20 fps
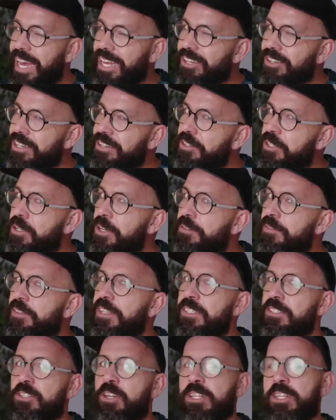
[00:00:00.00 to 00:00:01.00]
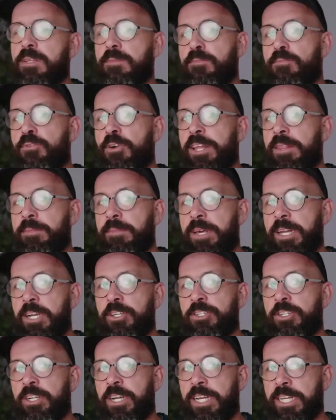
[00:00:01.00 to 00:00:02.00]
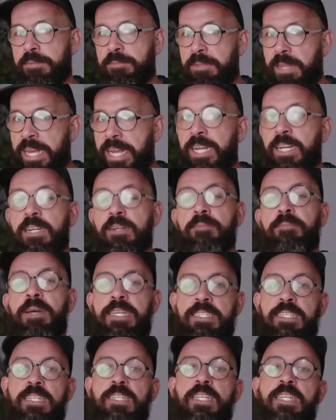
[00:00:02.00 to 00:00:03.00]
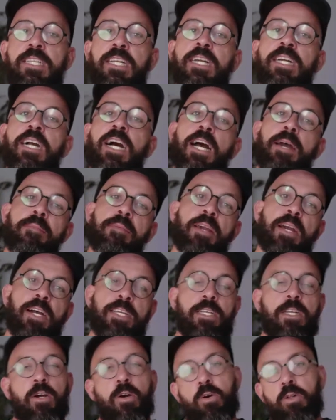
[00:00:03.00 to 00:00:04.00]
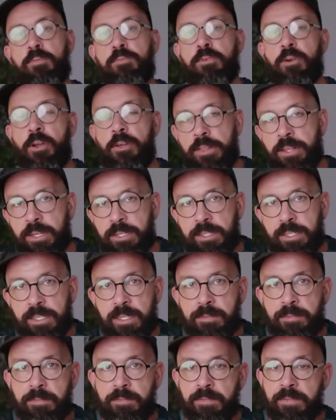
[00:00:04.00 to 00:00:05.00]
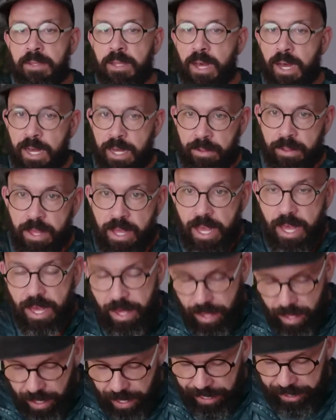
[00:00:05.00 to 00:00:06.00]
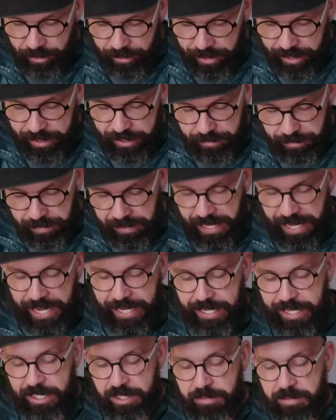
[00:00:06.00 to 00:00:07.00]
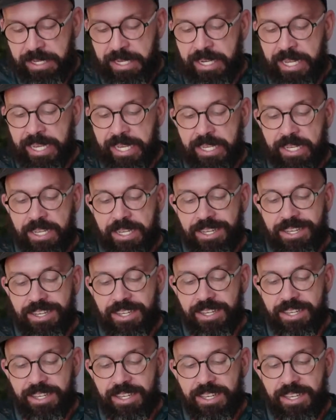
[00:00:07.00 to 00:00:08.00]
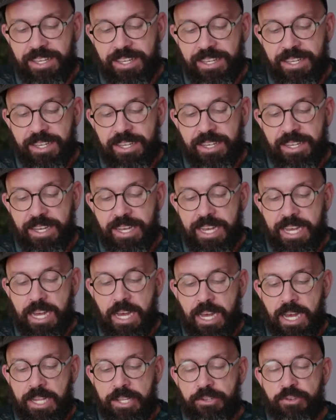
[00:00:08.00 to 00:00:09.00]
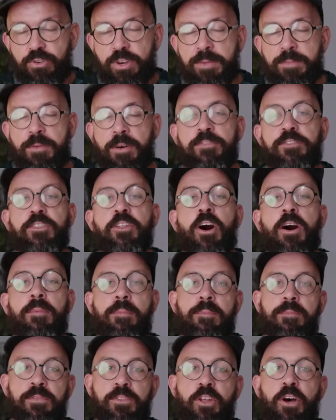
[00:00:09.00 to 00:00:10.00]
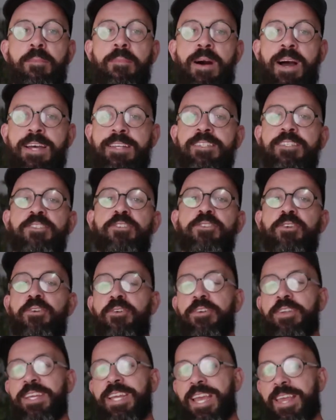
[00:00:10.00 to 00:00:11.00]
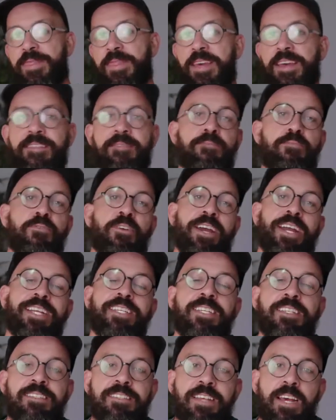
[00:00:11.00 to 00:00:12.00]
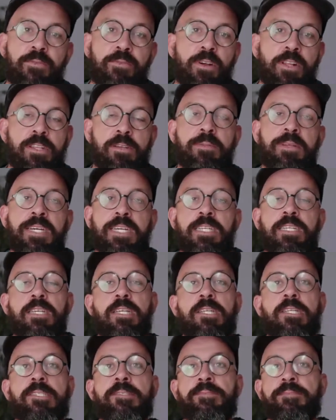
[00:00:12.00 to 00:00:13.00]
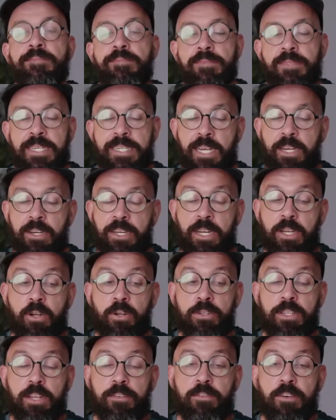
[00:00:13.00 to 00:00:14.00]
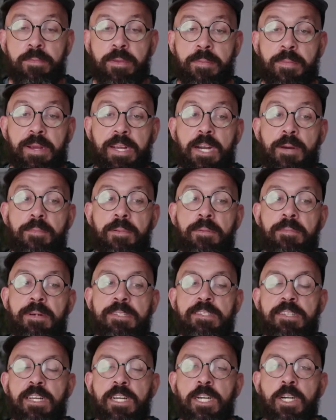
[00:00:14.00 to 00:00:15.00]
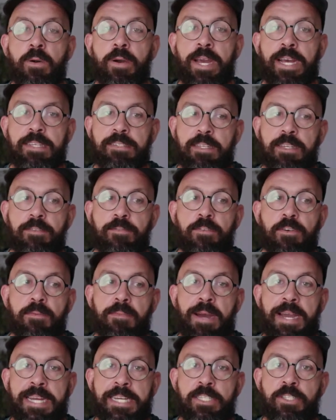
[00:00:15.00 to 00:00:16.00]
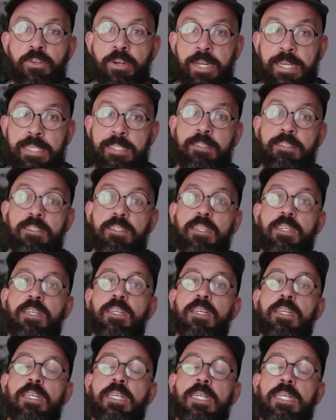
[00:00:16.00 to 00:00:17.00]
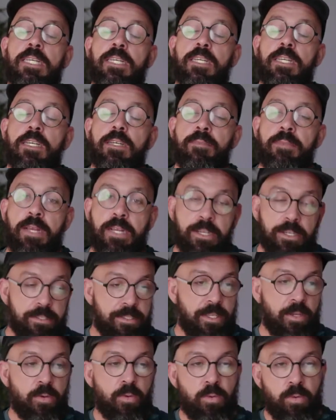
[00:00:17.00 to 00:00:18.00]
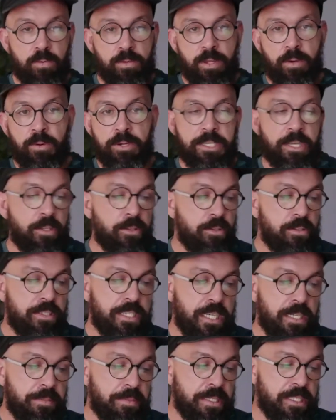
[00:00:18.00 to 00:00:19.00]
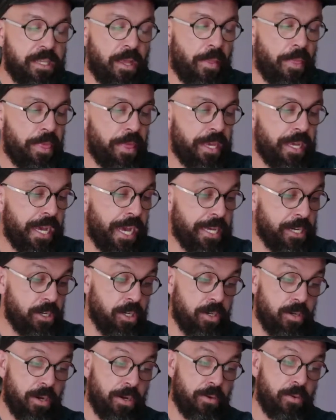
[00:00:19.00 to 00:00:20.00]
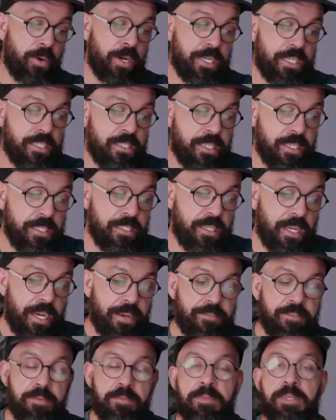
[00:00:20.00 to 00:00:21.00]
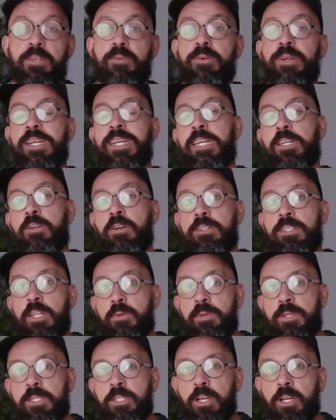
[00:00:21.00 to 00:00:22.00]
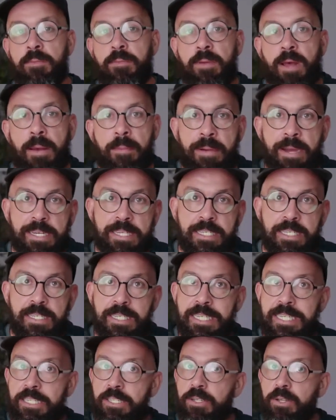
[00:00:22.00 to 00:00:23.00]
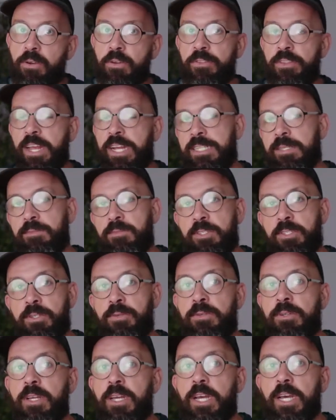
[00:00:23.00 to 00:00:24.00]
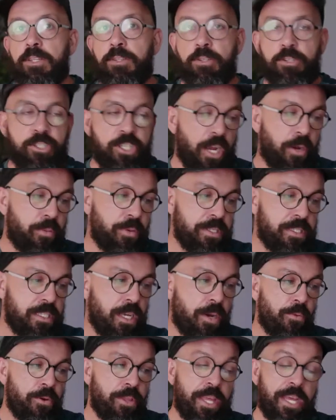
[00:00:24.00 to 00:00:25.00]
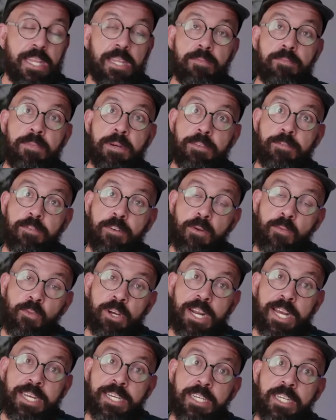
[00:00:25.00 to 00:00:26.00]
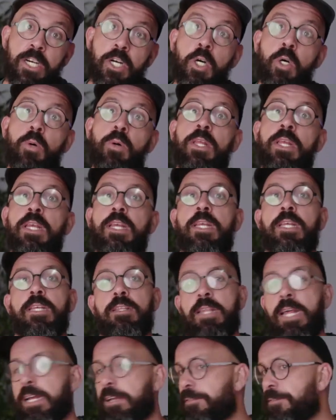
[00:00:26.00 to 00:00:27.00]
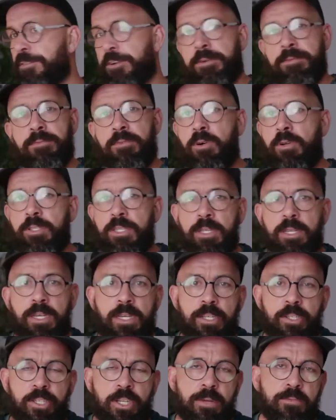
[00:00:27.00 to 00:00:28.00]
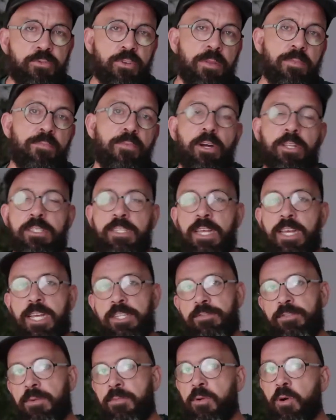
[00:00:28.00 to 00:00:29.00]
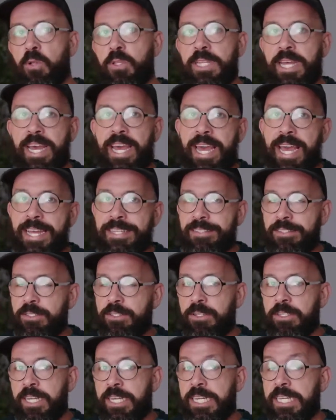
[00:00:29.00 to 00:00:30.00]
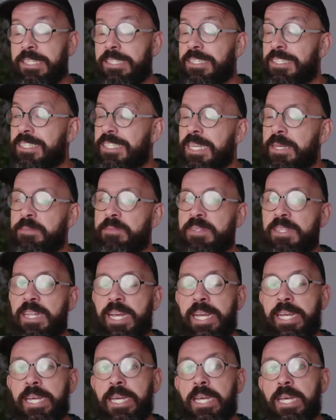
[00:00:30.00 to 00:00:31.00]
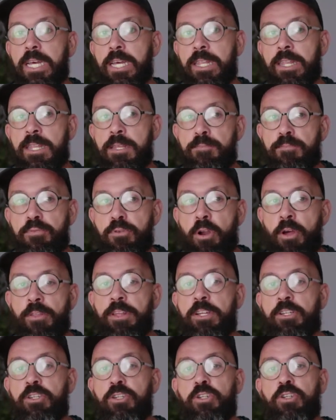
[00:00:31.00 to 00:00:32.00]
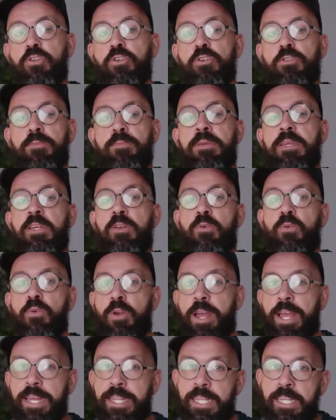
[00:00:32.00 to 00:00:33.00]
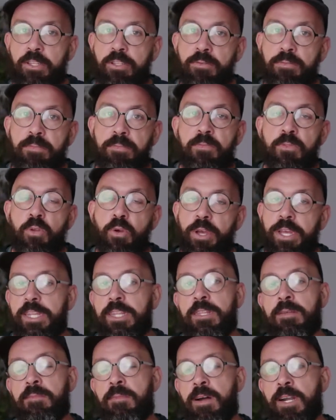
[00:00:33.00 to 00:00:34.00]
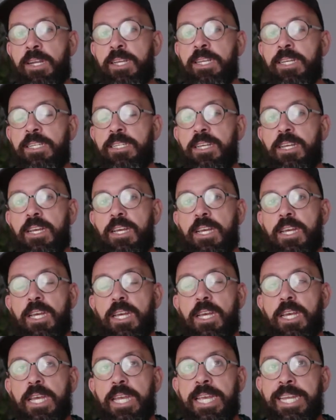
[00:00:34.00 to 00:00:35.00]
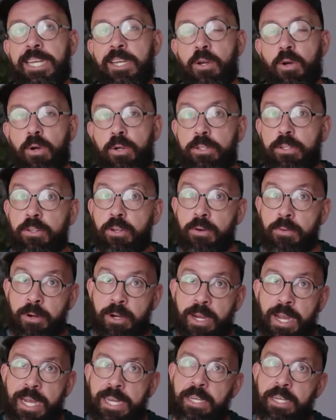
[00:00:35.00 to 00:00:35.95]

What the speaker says: I don't even know if he's not the brand manager at Blank, basically the guy behind the whole product and the whole. I know that Blank has been like a dream of Tom Iser to create that brand inside Rollerblade. And I got a contact from him a couple months ago asking for my address. because they wanted to send me something. I don't know where this is. I haven't been really in contact with Tom. I might need to contact him soon to check up with that. But from what I know, like from all the Jump Street podcasts, from all the ads and all that, it seems like the product should be ready to hit the market in October.